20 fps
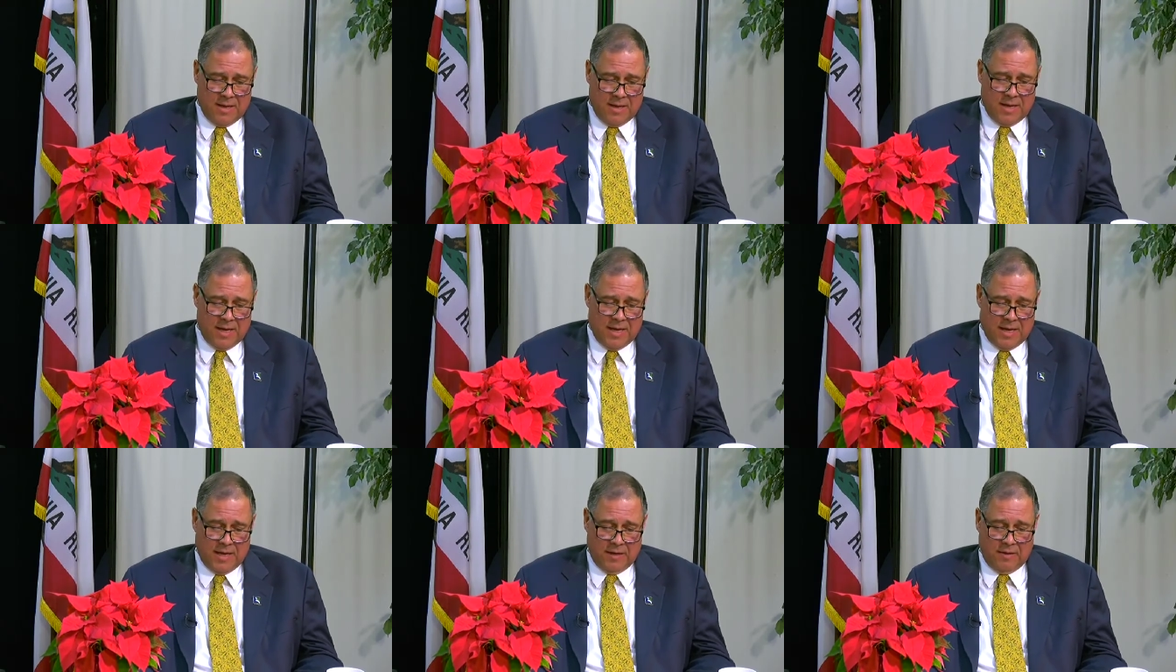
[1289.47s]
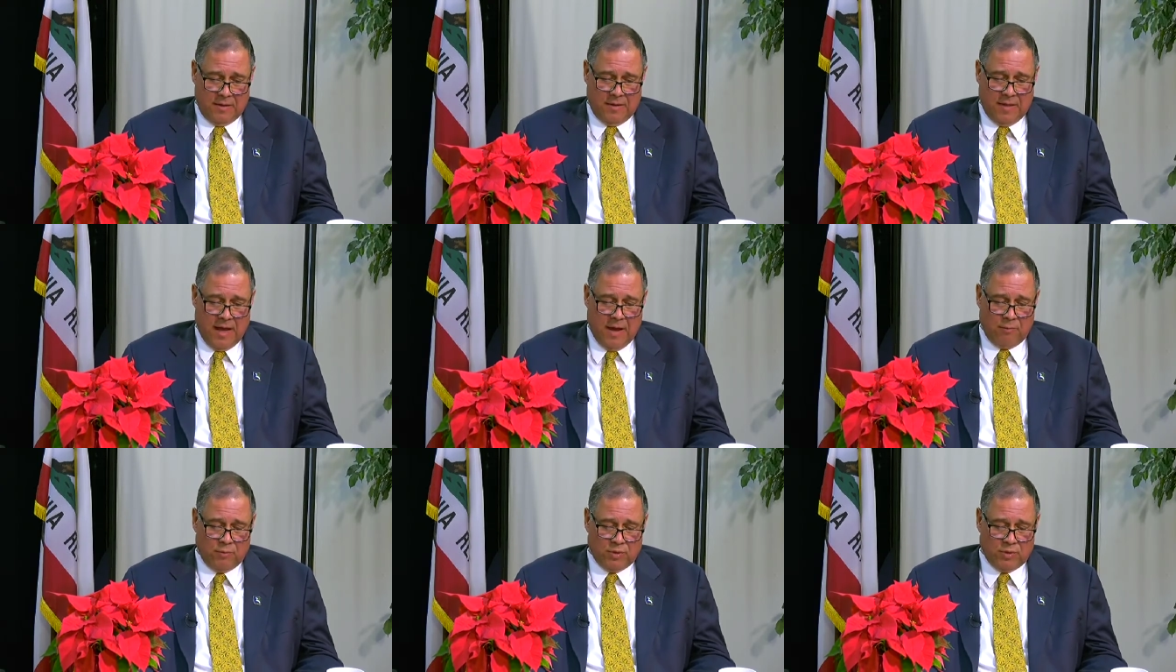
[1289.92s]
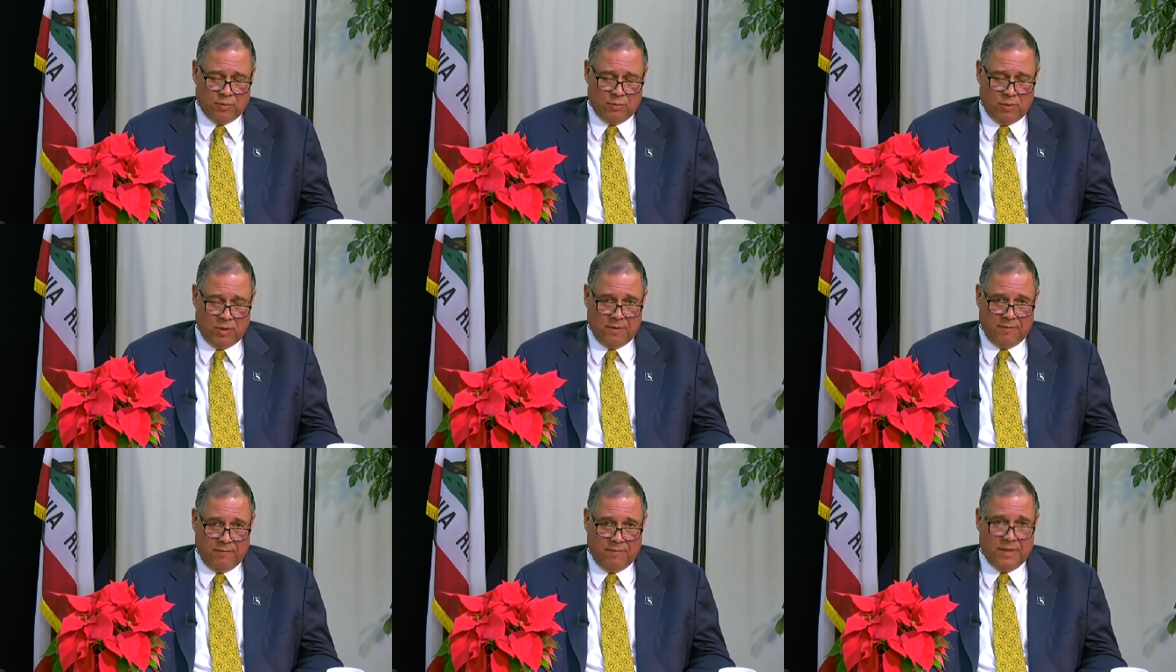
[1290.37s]
And that was
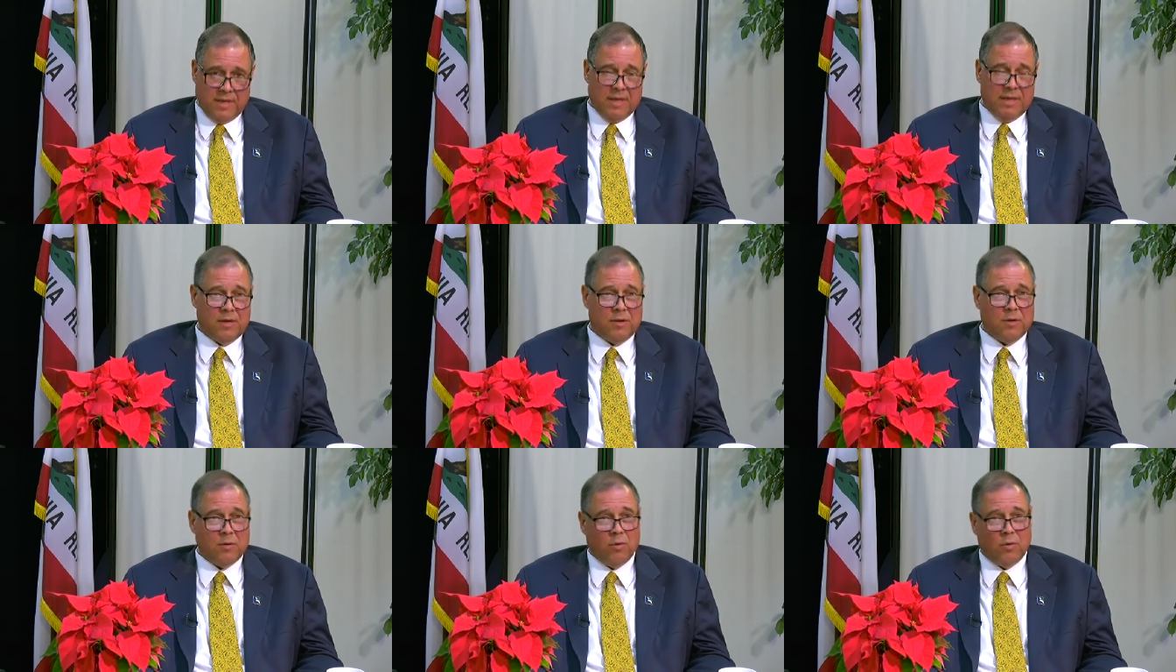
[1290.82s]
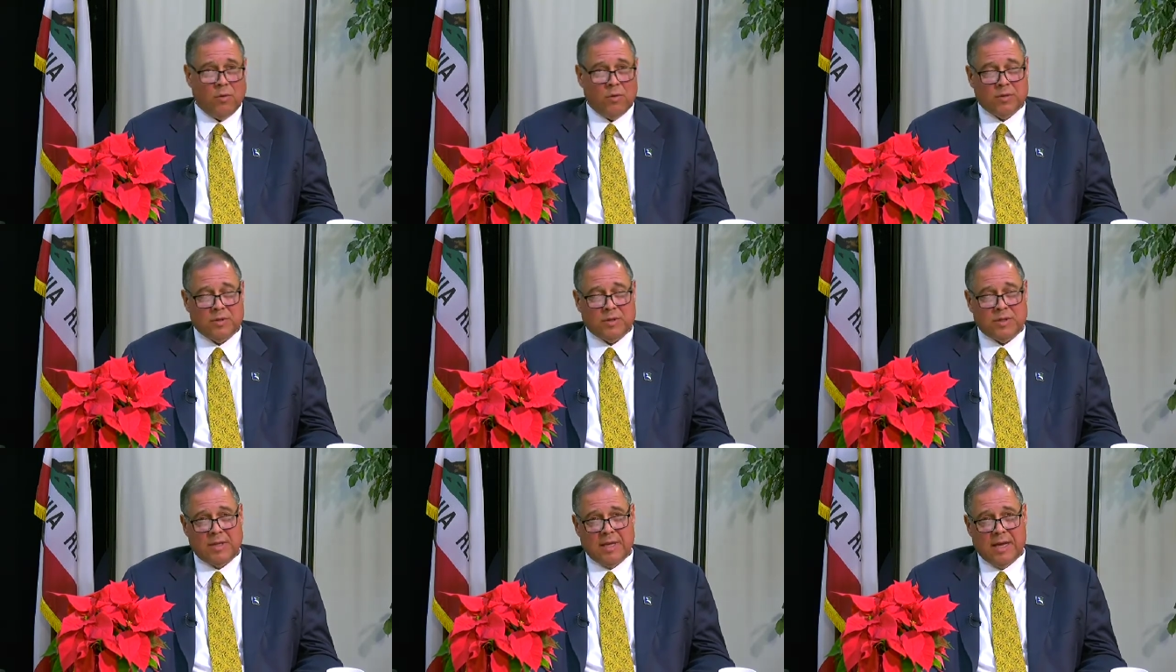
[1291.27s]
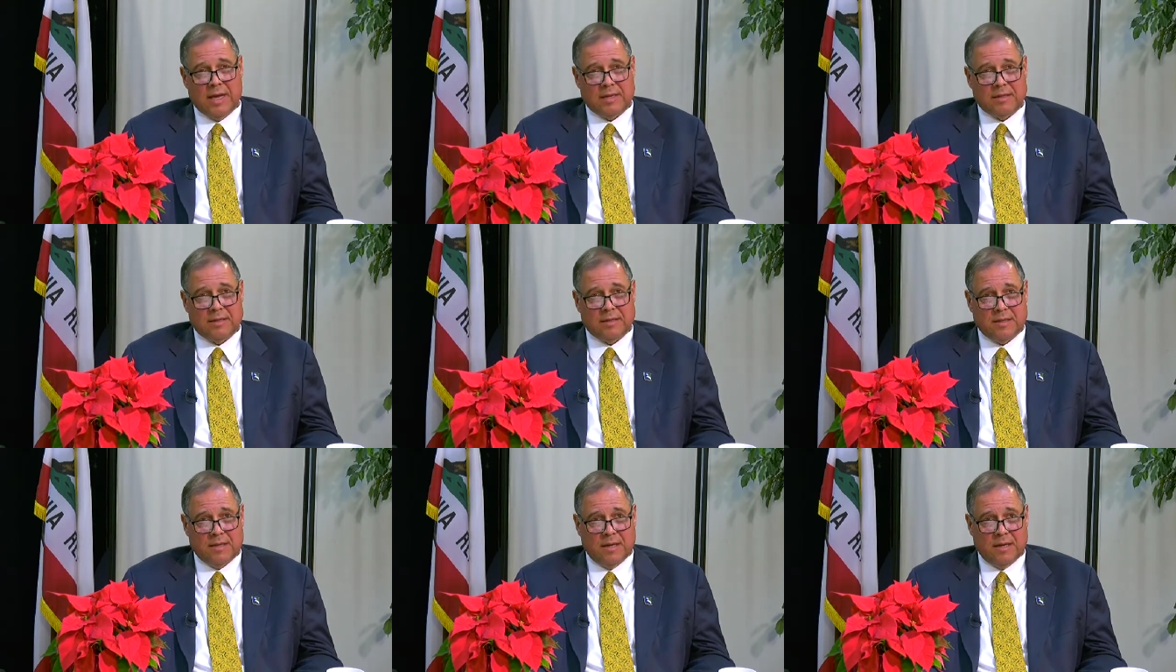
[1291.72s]
one of the goals
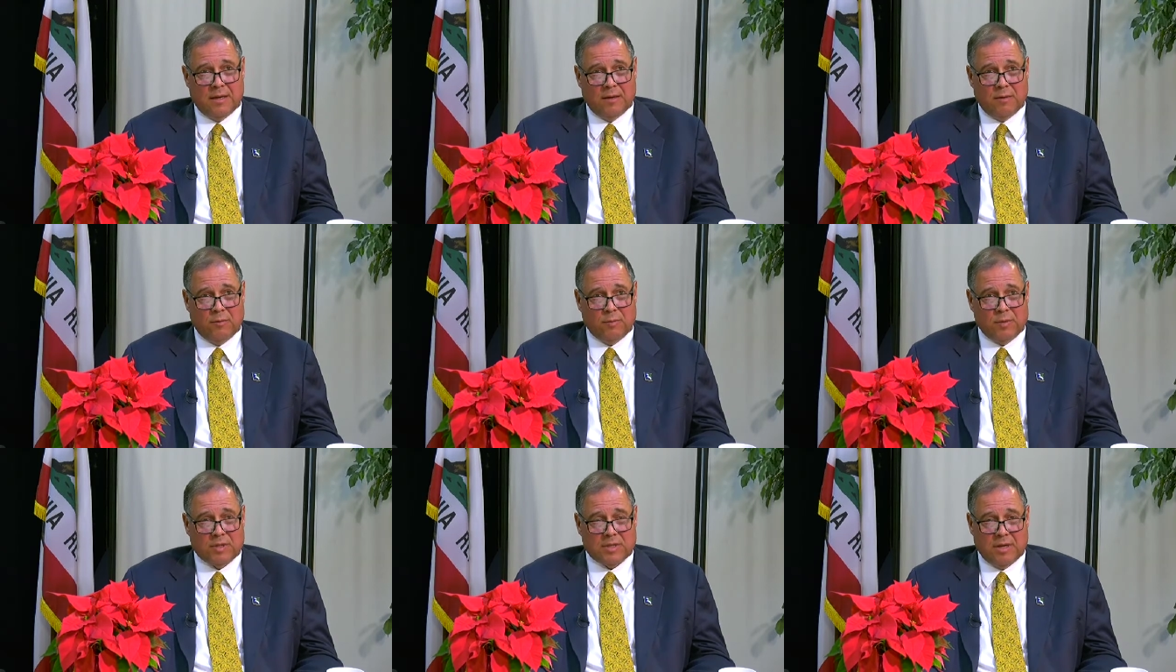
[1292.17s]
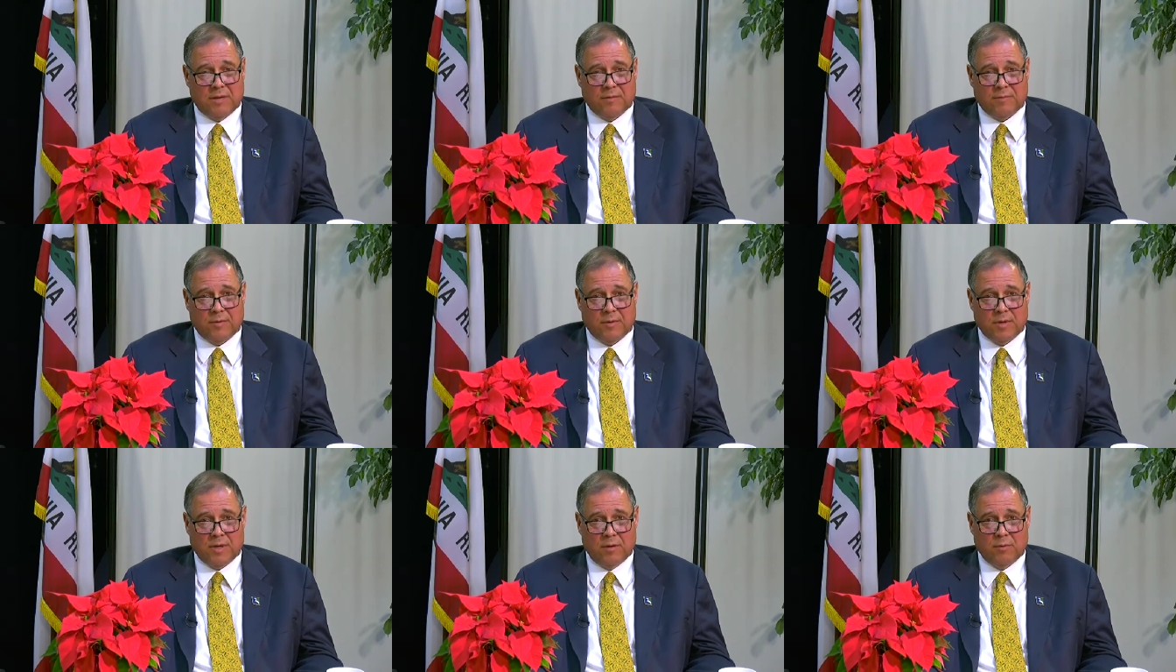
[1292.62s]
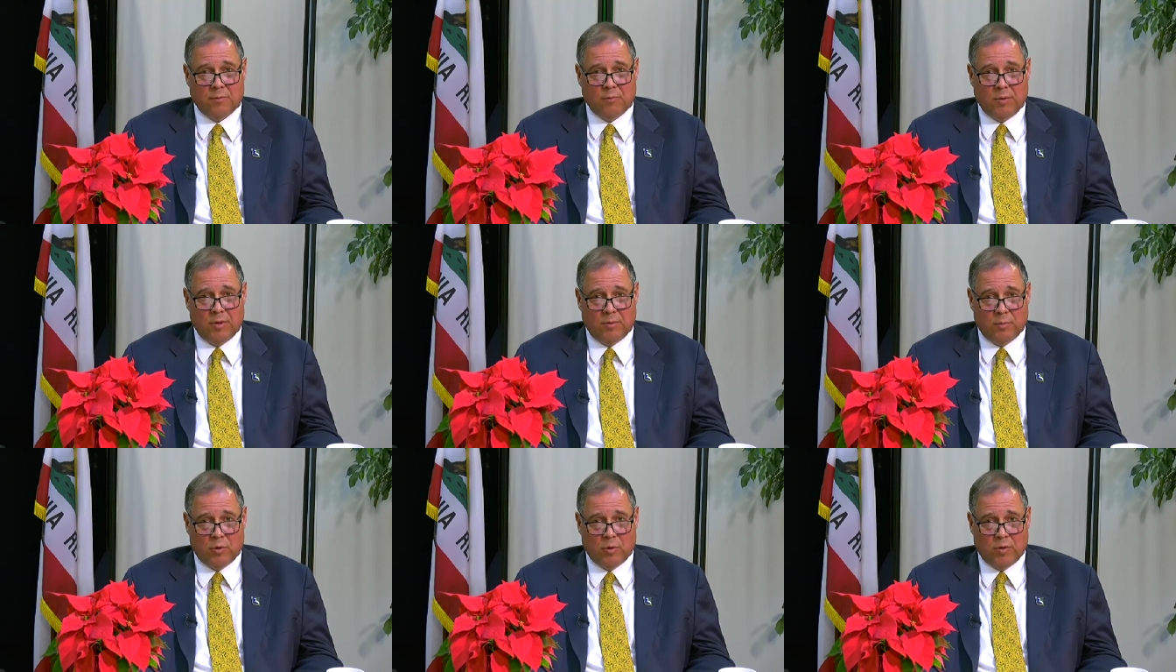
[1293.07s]
that uh, we set for Doug
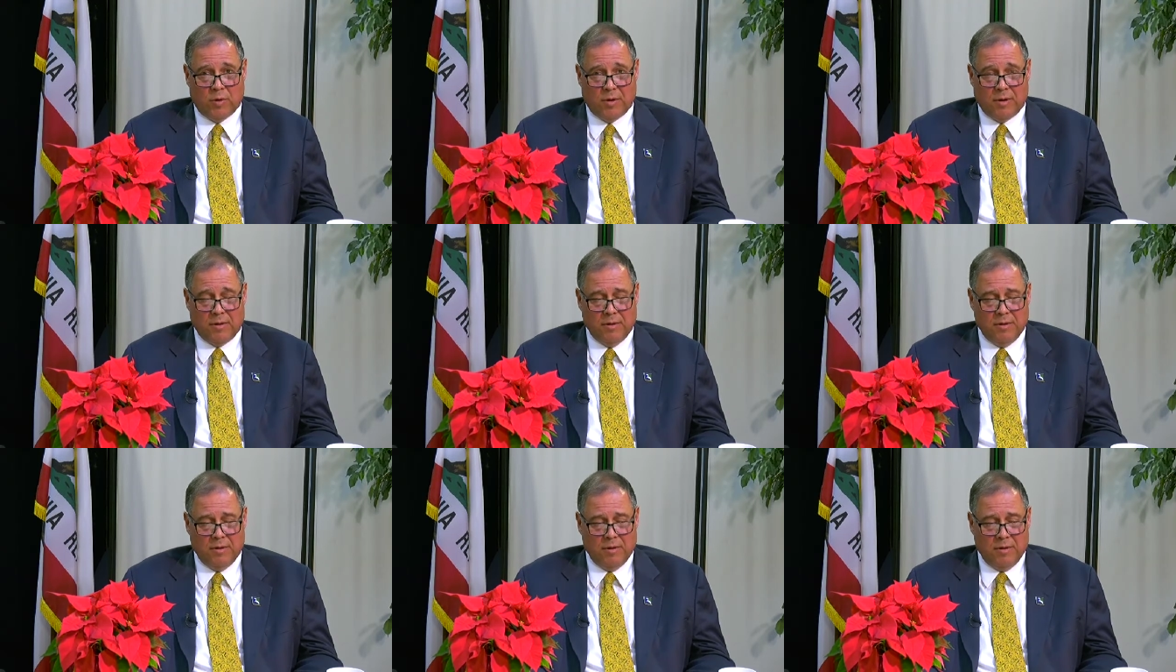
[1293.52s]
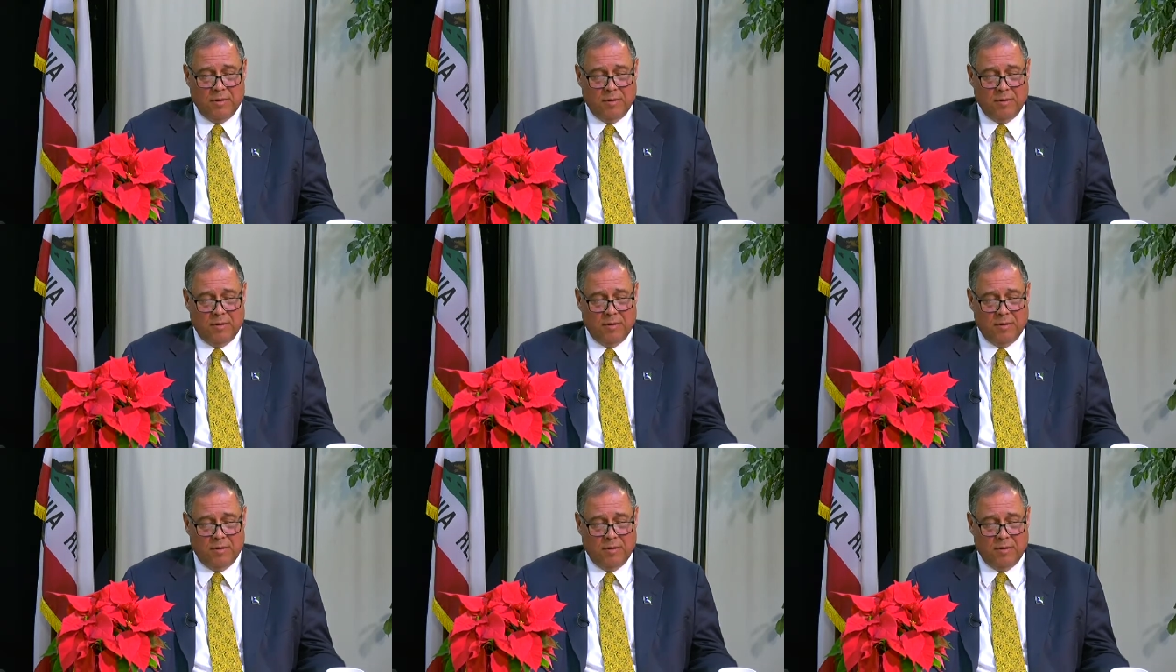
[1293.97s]
Wilmore